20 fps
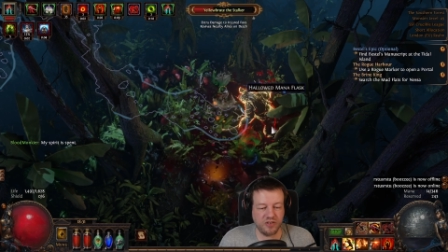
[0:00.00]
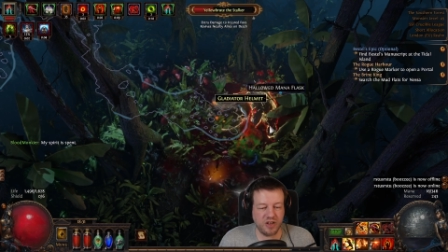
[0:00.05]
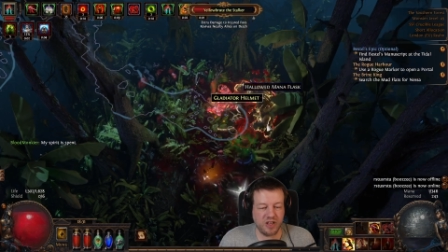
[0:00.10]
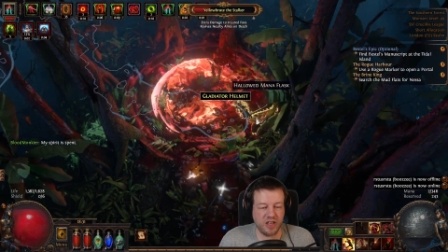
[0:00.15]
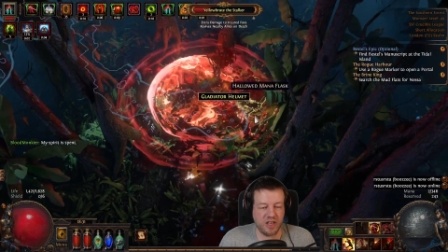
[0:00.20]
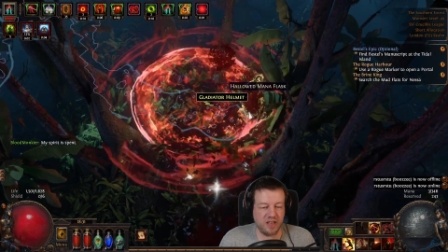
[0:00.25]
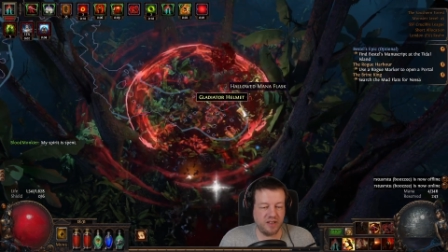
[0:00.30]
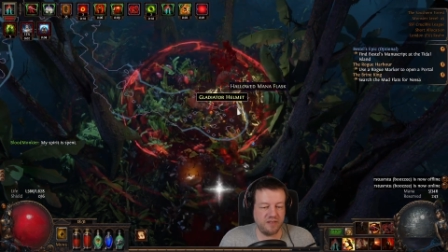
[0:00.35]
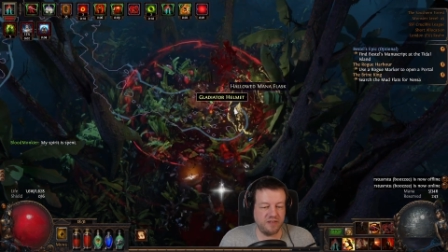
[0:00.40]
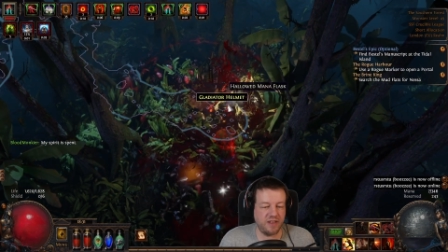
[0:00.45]

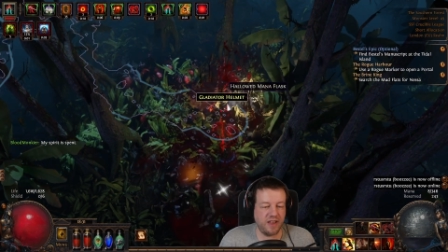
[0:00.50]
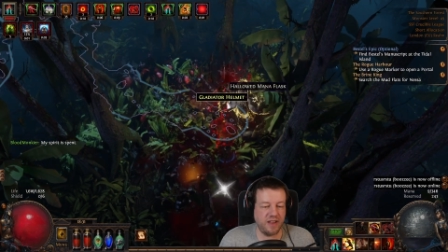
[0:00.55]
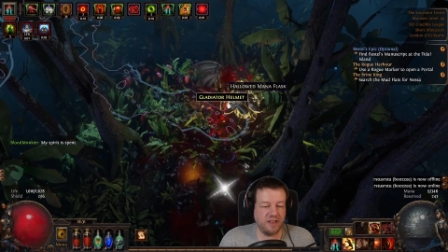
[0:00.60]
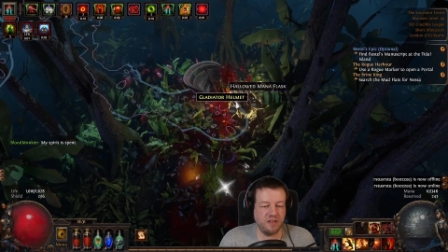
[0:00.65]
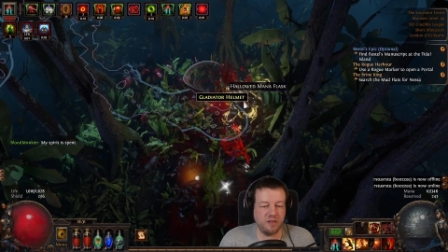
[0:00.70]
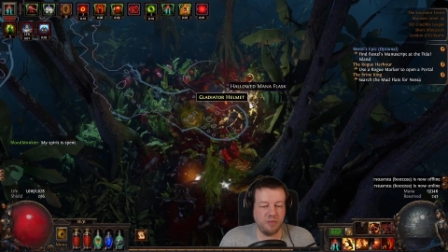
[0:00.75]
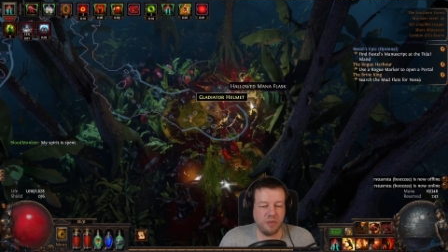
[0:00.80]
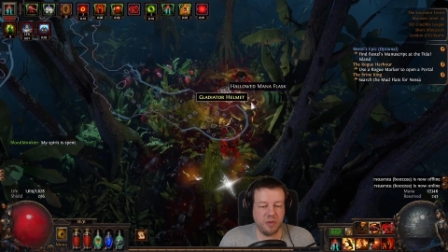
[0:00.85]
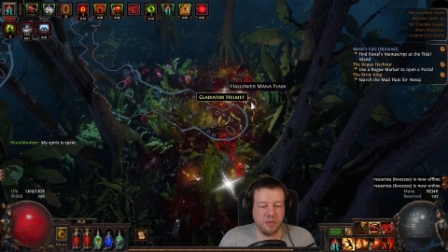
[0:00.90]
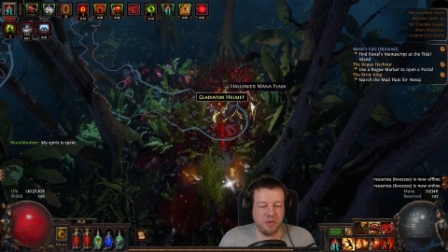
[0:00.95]
here tend
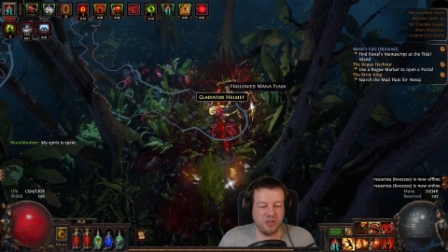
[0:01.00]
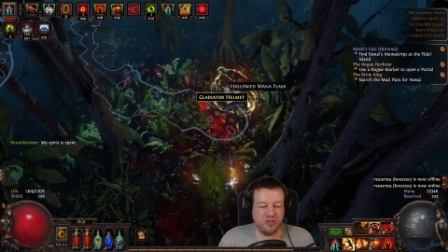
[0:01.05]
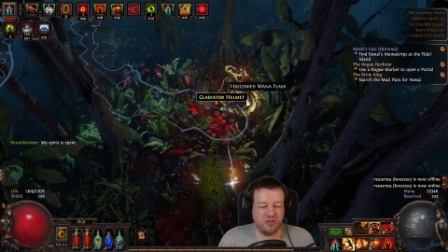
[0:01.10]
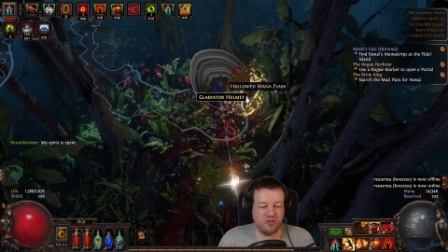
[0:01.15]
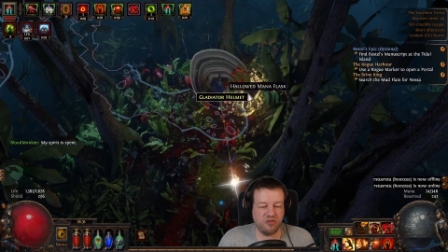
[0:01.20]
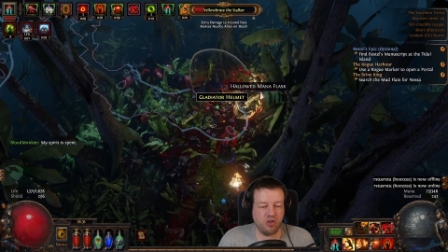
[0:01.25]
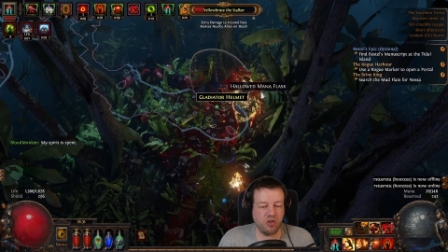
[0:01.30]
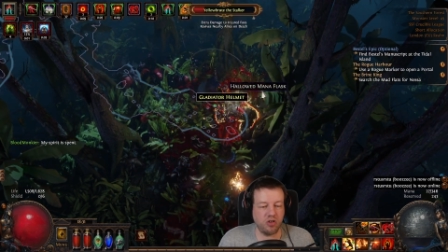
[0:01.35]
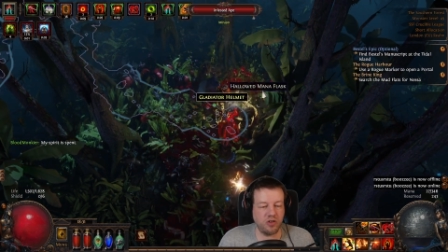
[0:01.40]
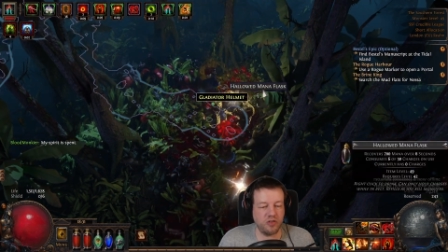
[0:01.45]
to be a bit
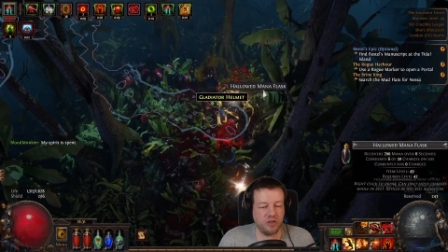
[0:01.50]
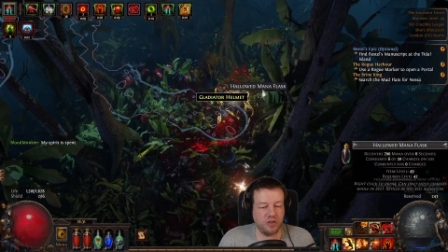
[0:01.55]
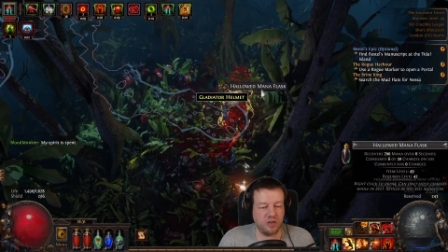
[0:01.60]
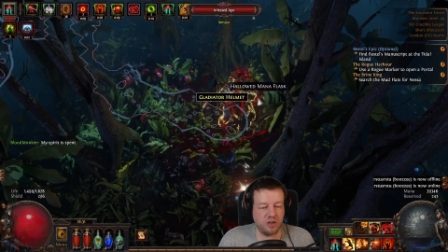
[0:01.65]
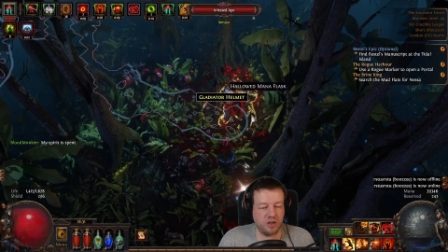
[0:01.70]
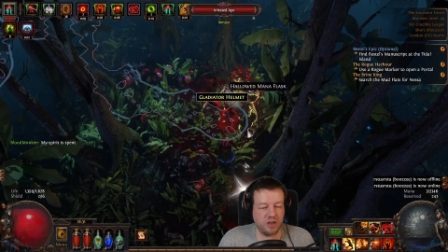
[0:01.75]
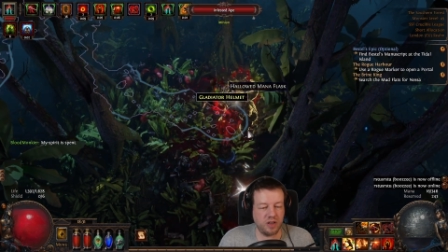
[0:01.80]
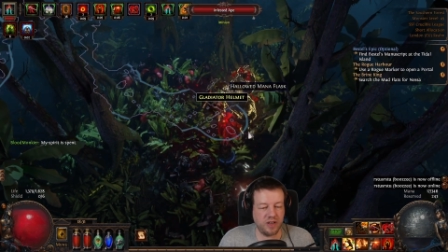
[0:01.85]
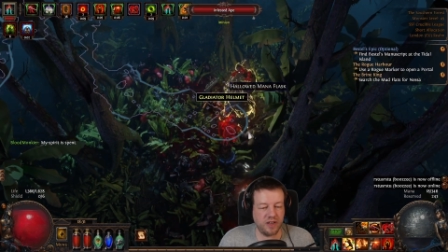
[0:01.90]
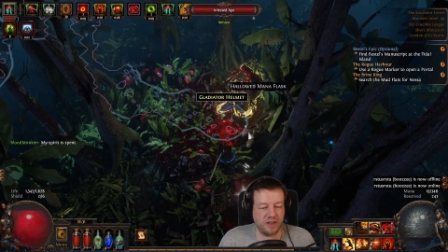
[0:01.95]
stronger than
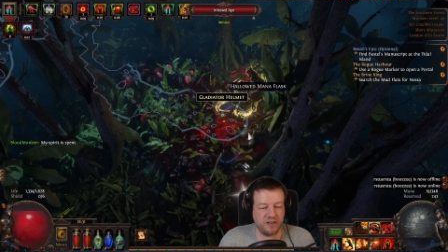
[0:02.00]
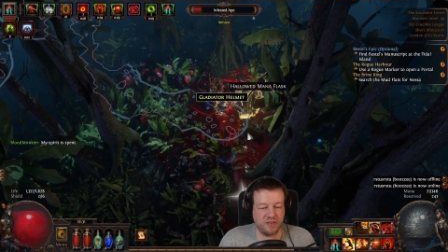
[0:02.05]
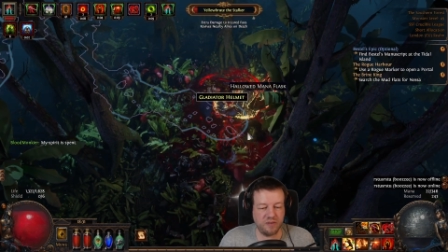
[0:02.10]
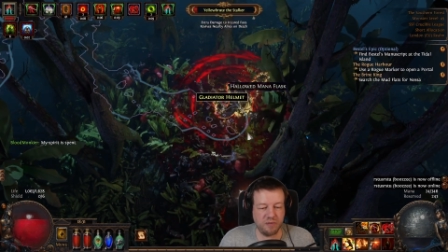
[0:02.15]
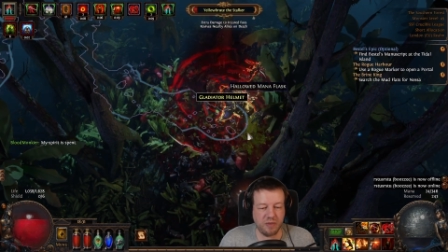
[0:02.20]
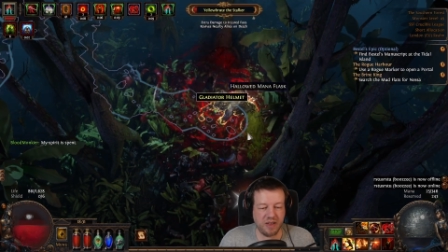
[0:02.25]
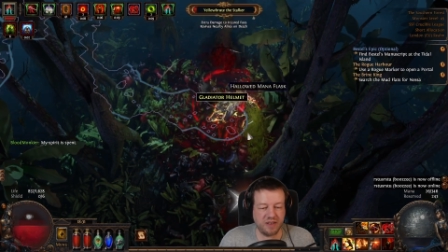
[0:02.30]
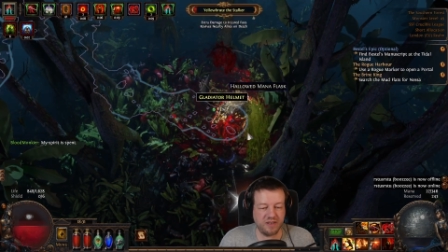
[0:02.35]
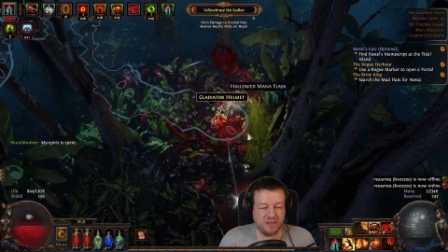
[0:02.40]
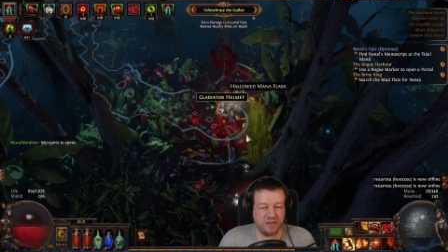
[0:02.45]
I
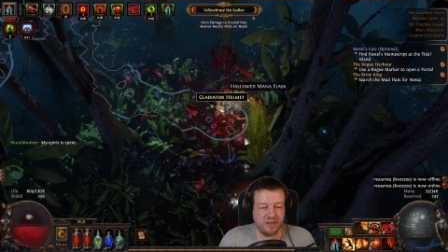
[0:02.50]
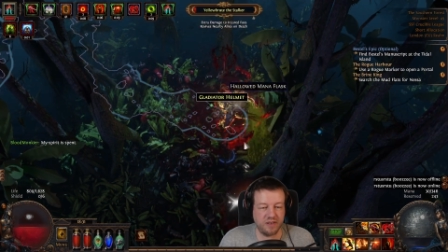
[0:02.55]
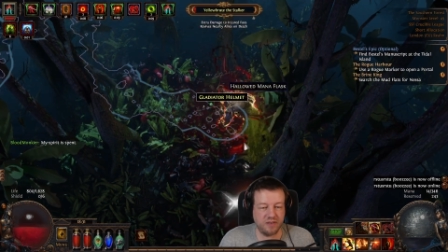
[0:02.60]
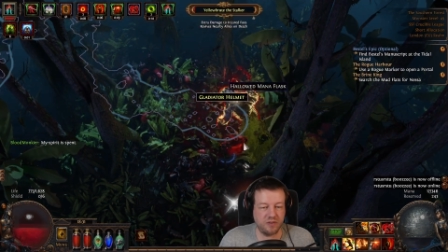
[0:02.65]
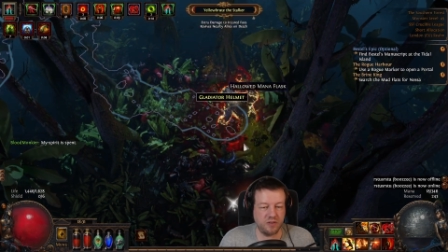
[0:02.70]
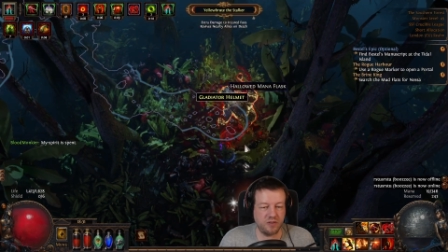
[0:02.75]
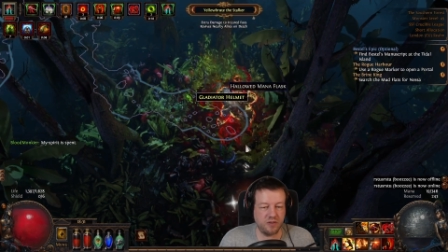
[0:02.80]
expected